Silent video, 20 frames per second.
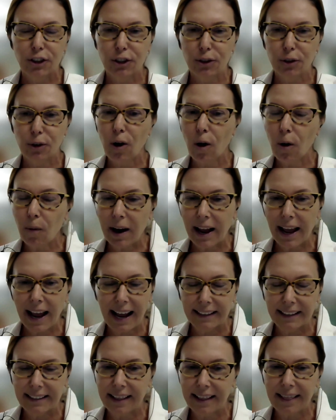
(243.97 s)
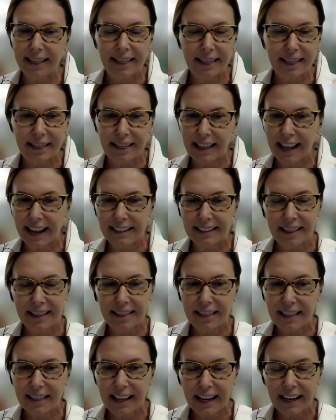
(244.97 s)
to go ahead and
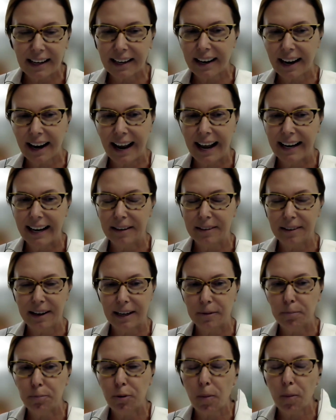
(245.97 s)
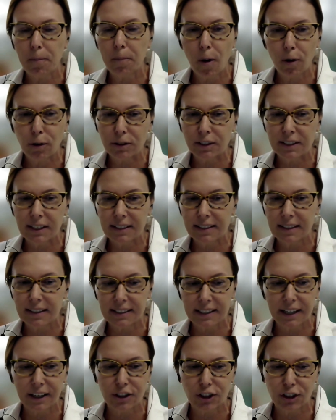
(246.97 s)
think and propose this
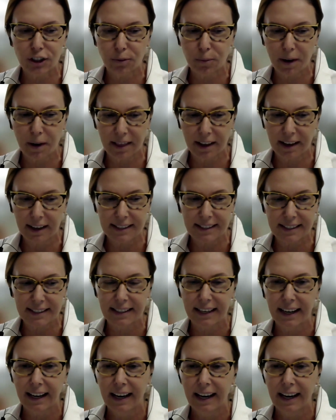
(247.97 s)
discussion with us.